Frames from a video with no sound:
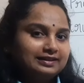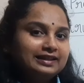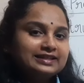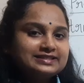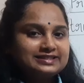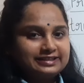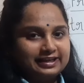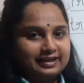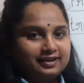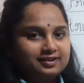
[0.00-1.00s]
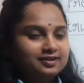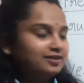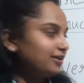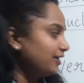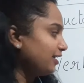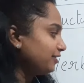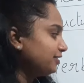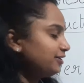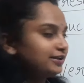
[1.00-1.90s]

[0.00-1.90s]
Let's take another